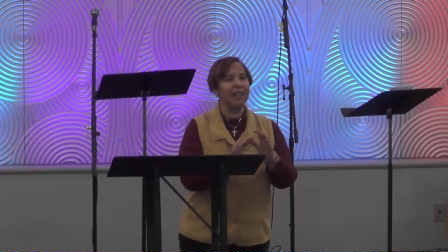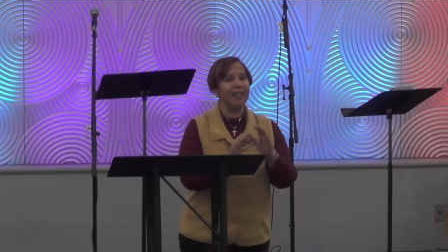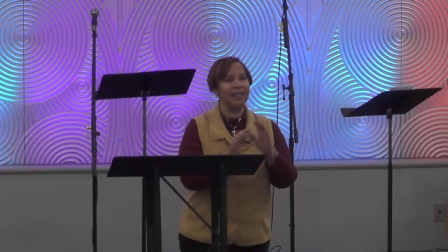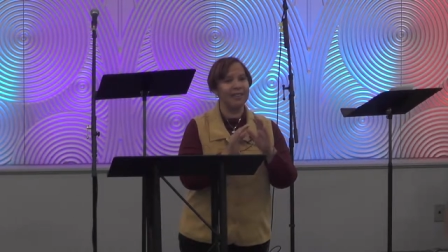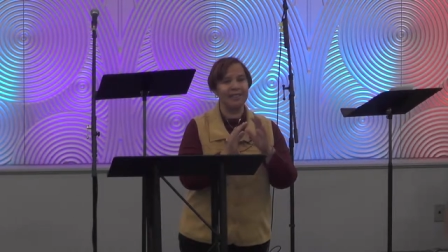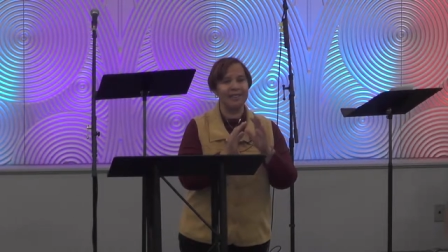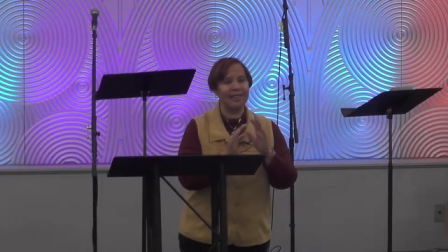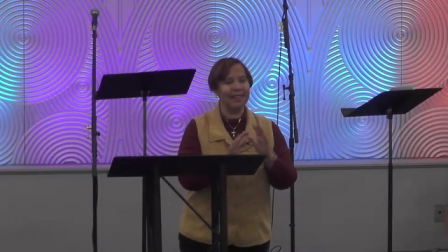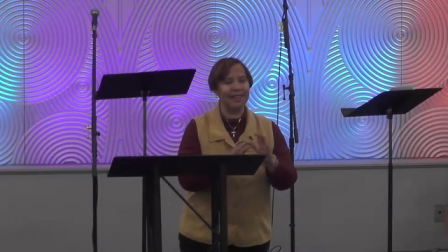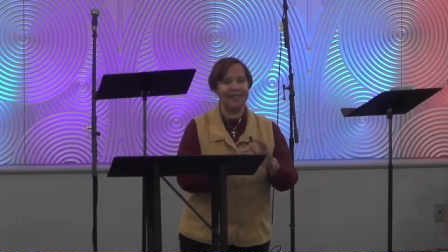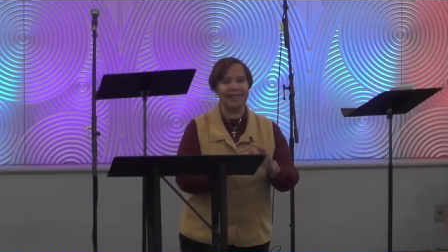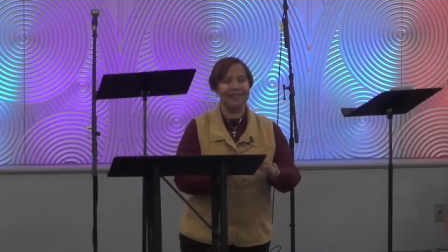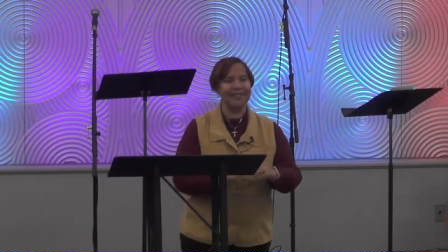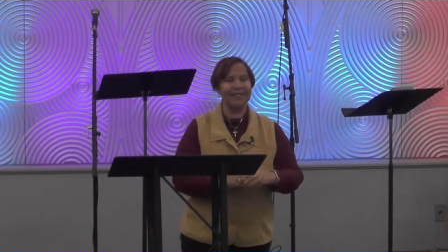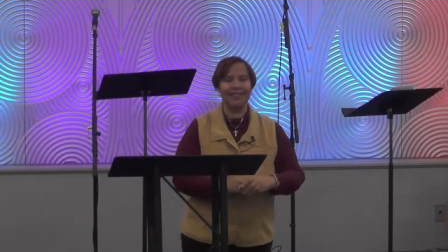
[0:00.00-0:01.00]
is
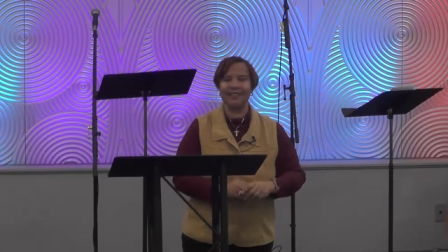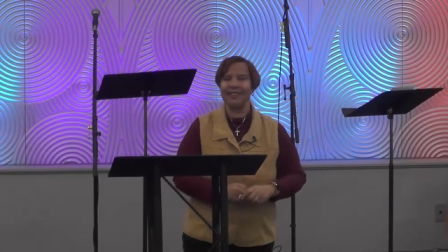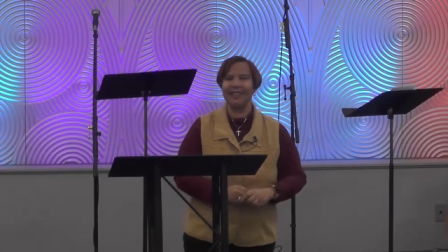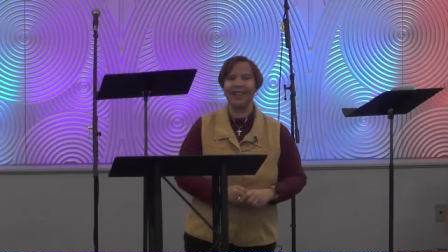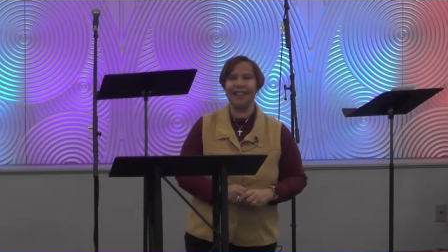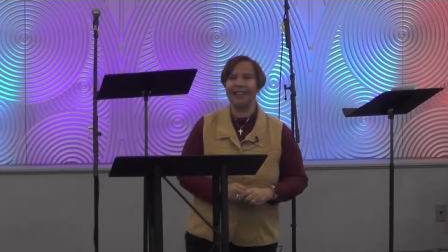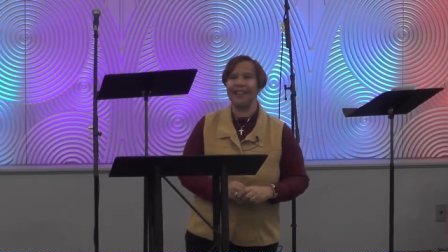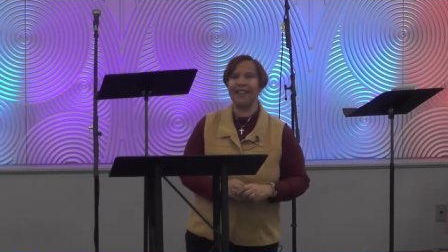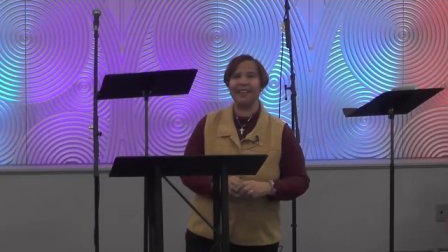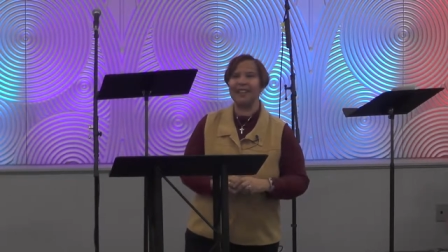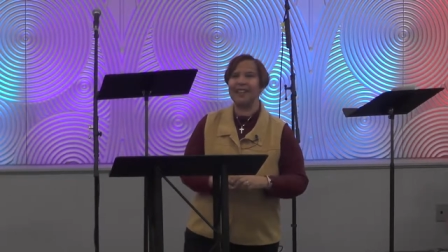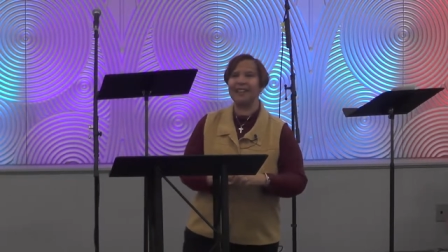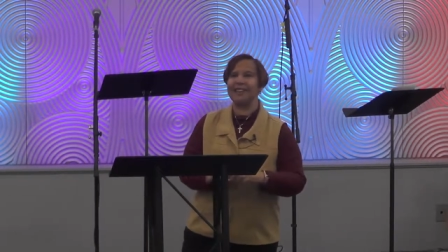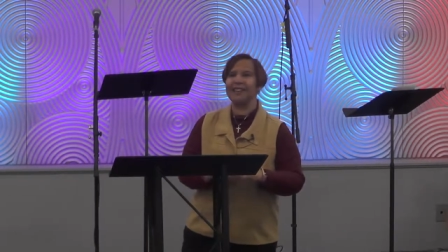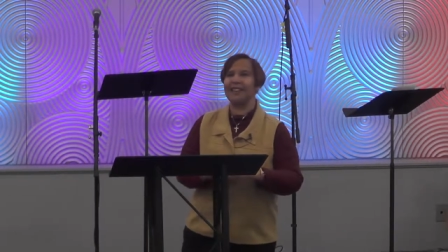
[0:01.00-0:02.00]
is
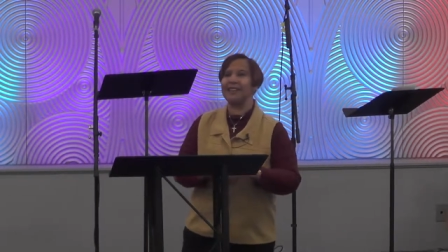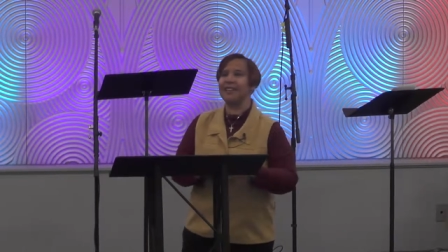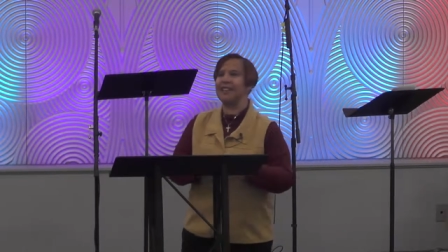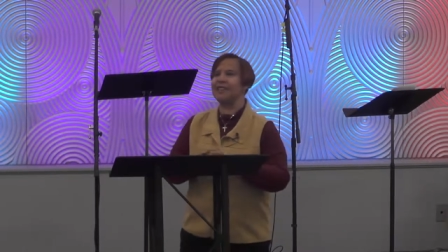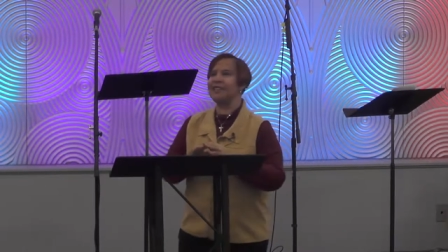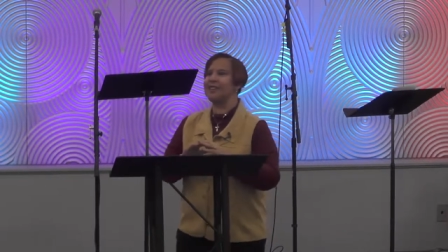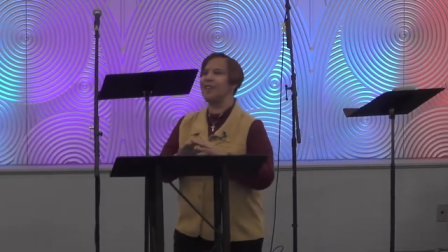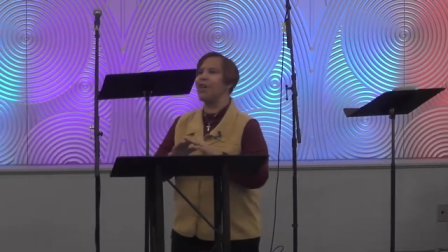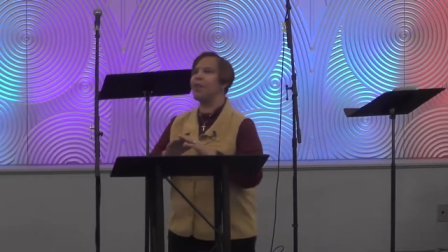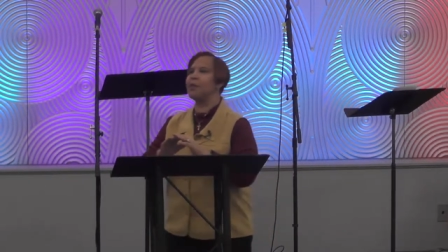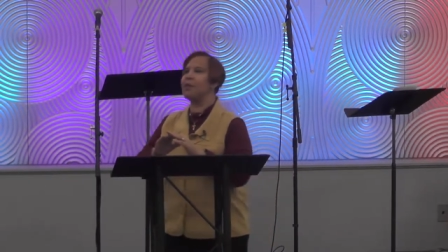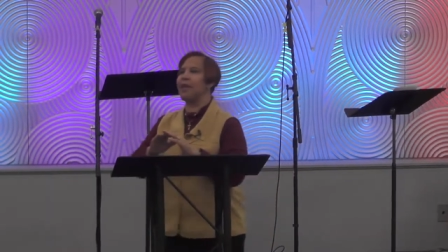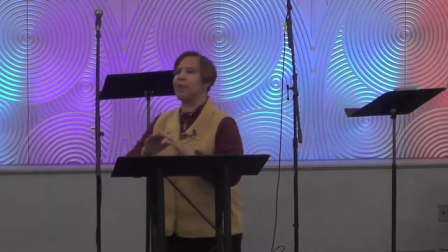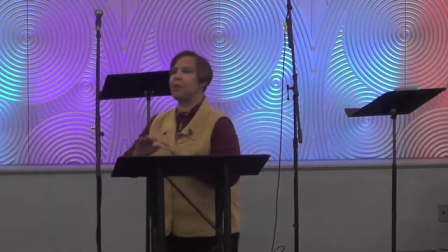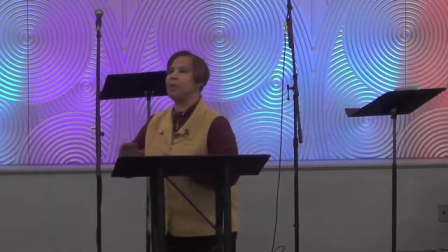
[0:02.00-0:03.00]
it, it, it, it's
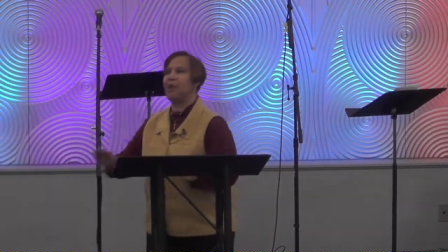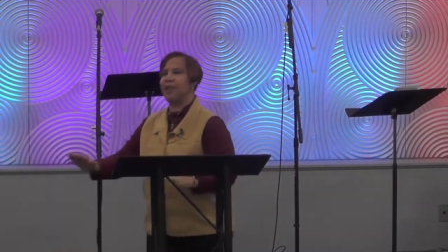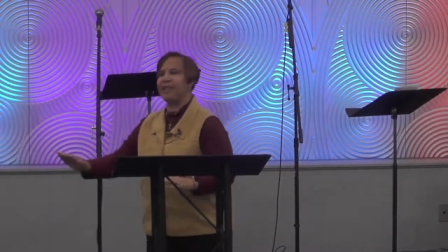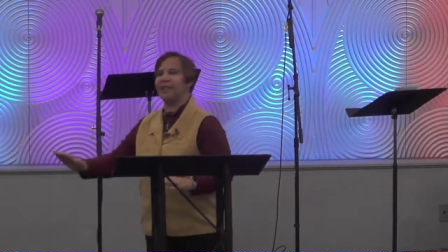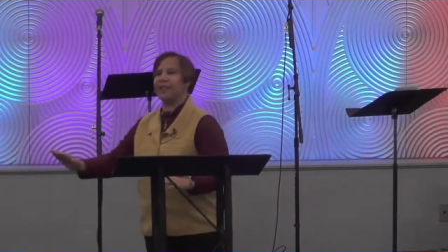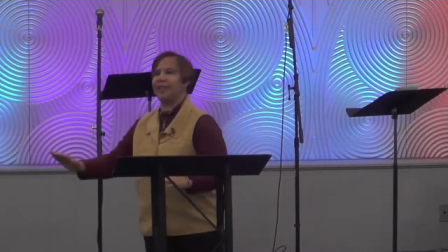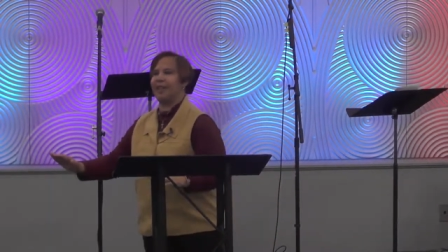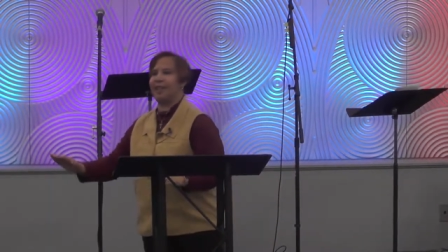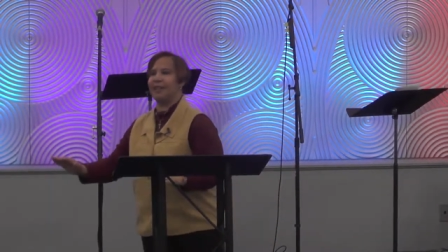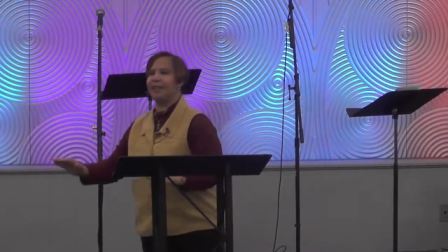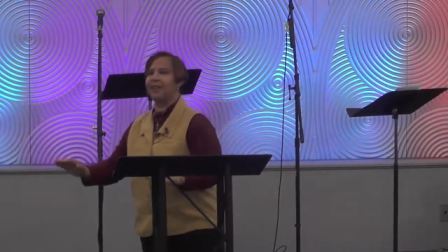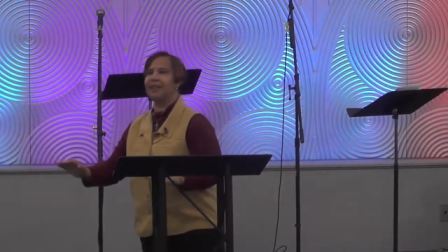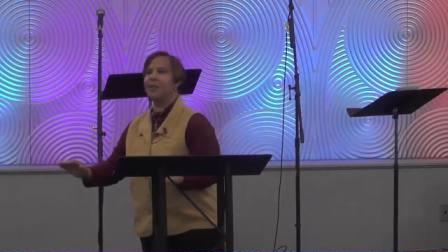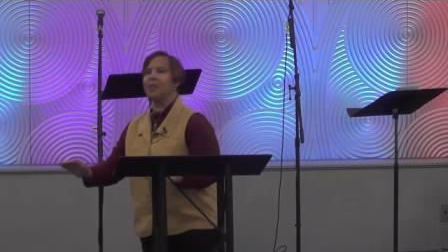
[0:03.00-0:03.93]
gone by the wayside.